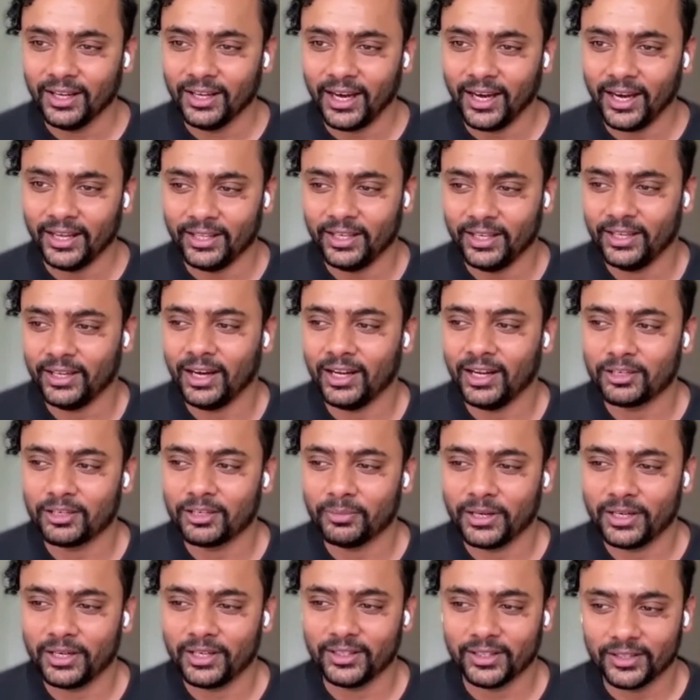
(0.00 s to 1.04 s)
I think
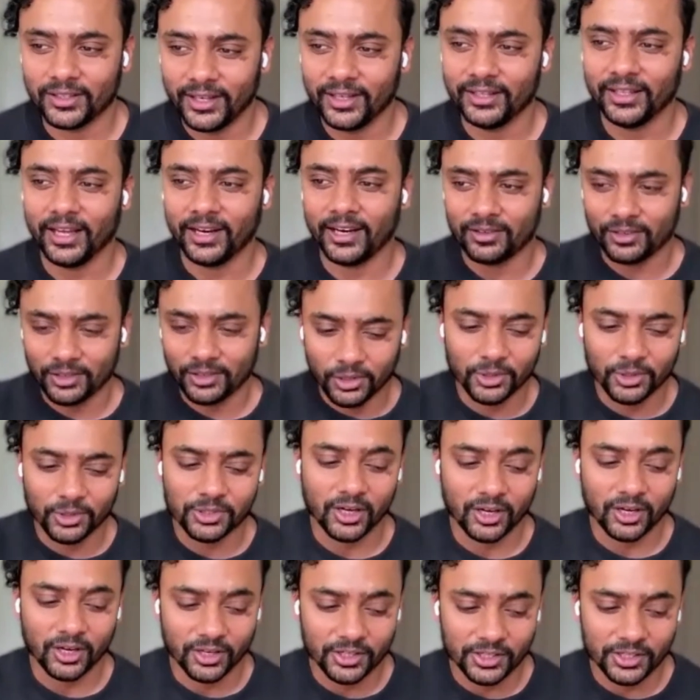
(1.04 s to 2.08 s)
ultimately the thing that goes
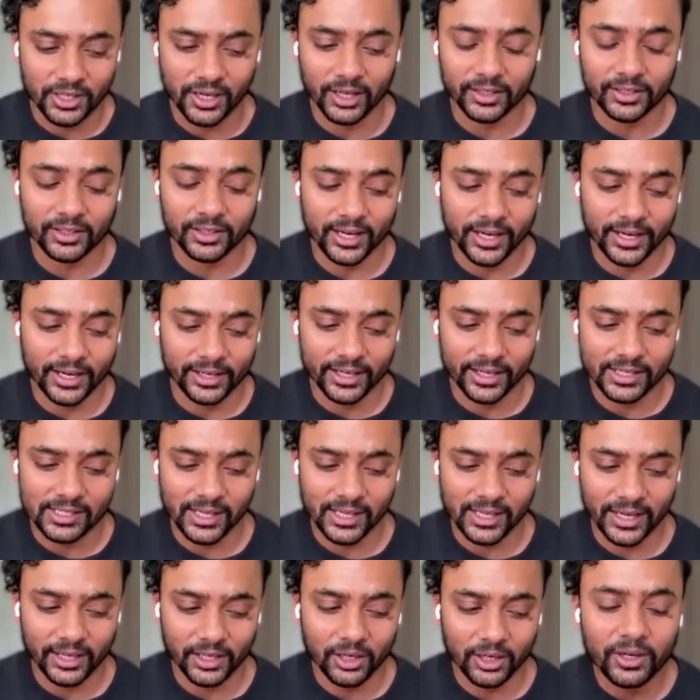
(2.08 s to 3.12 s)
on the other end is
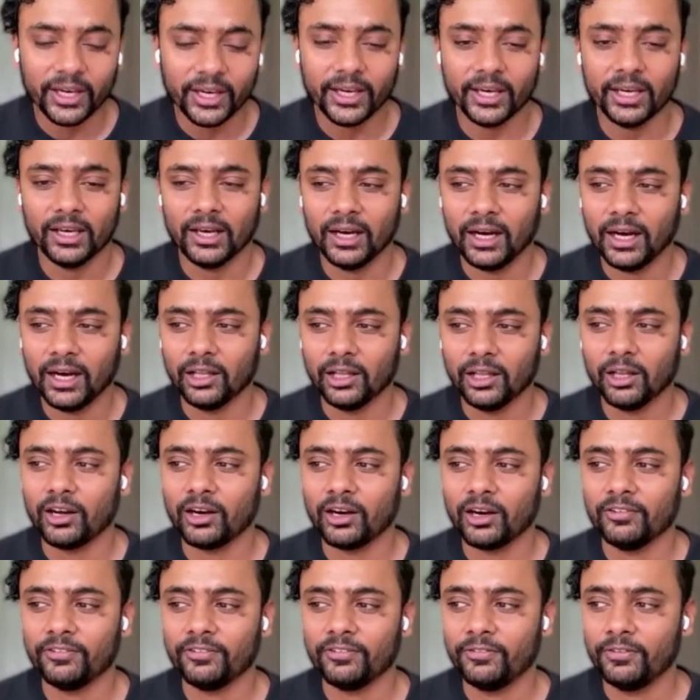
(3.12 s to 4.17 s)
like, okay, a lot
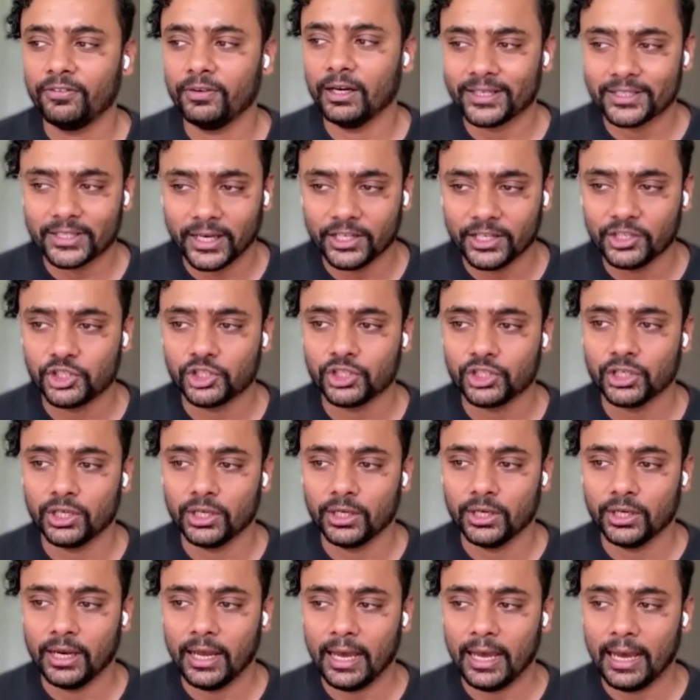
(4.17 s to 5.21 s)
of
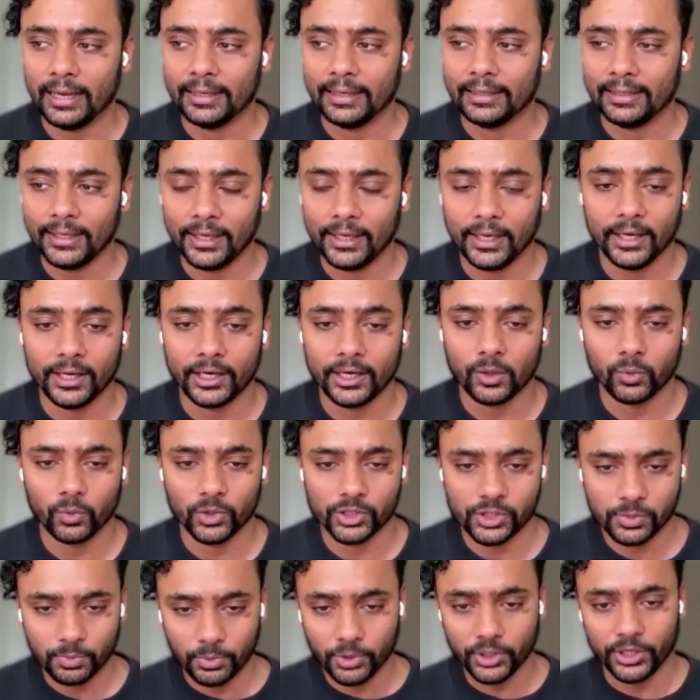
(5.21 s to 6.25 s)
attention and care
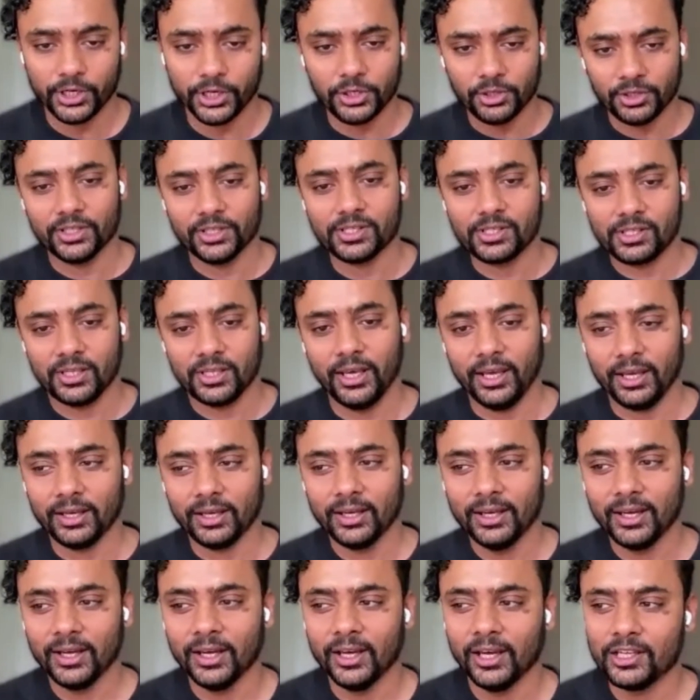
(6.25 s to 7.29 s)
was put into this thing.
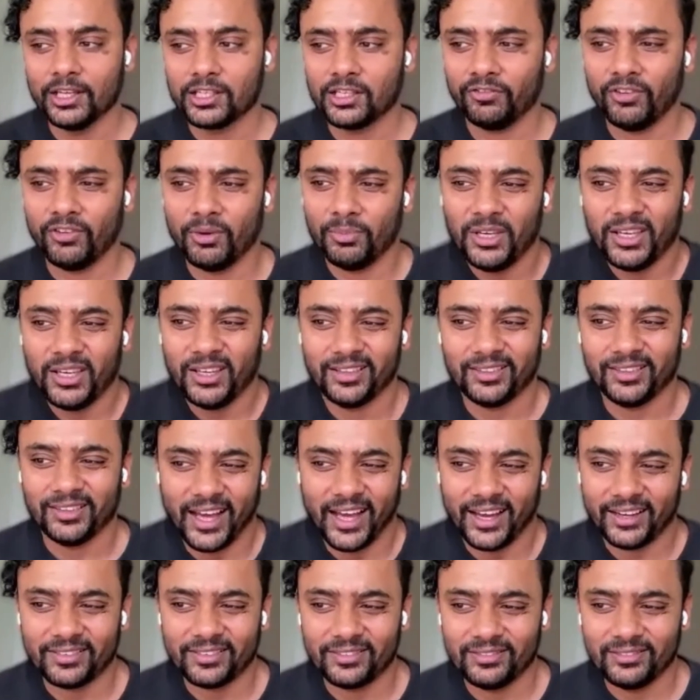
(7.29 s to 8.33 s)
So for me,
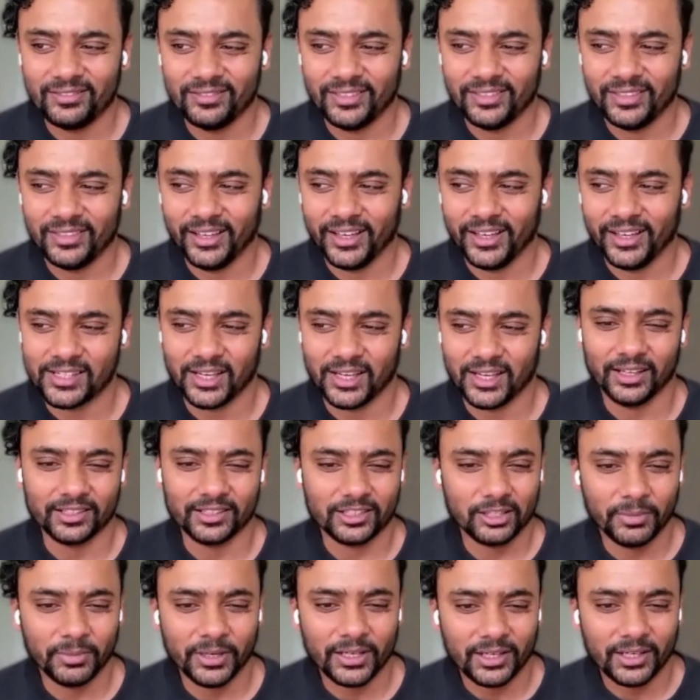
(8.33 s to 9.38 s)
that is
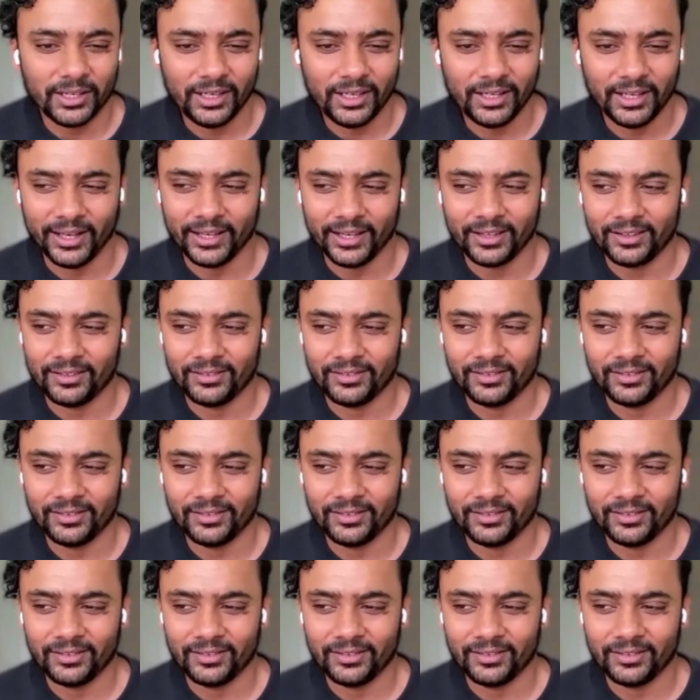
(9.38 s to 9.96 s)
ultimately like